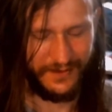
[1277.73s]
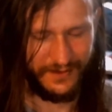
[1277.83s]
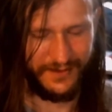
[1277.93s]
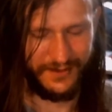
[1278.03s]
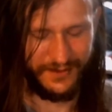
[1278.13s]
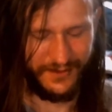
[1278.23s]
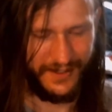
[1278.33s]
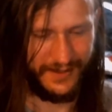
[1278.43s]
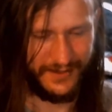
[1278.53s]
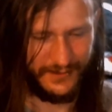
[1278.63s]
So
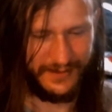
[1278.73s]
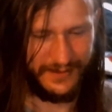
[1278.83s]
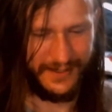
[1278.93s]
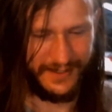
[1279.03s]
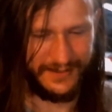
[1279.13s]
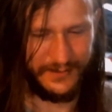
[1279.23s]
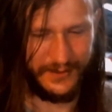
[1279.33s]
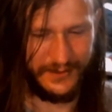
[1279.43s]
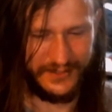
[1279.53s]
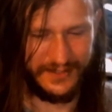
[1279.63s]
yeah, somebody that has
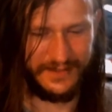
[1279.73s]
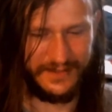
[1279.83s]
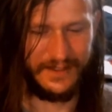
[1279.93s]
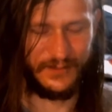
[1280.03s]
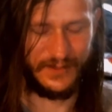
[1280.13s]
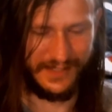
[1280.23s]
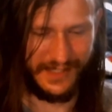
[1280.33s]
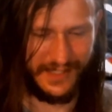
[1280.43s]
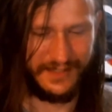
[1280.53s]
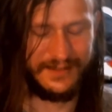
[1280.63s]
emotion, has been
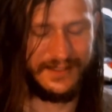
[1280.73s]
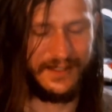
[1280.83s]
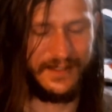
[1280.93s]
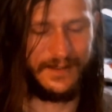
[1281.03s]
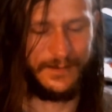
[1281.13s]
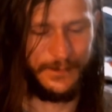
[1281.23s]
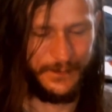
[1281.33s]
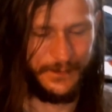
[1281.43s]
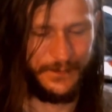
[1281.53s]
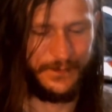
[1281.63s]
taking their time.
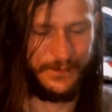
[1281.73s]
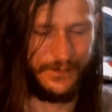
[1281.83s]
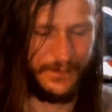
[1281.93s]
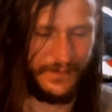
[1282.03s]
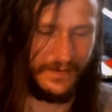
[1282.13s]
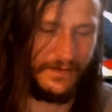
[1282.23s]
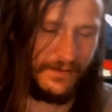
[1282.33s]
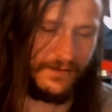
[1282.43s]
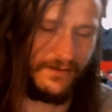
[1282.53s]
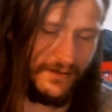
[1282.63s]

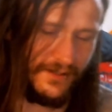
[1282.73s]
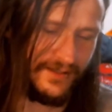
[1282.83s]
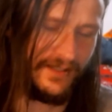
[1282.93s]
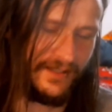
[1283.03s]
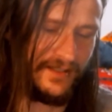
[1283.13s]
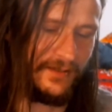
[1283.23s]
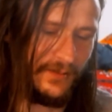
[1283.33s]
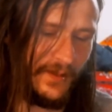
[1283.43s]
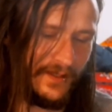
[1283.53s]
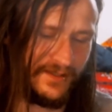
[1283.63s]
What else can you tell me
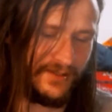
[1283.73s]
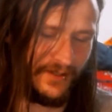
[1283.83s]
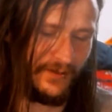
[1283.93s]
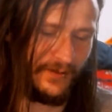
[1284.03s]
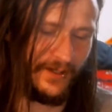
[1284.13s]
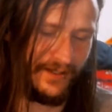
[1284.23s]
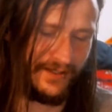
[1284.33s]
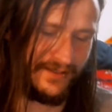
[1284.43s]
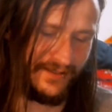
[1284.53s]
about this Queen of Wands?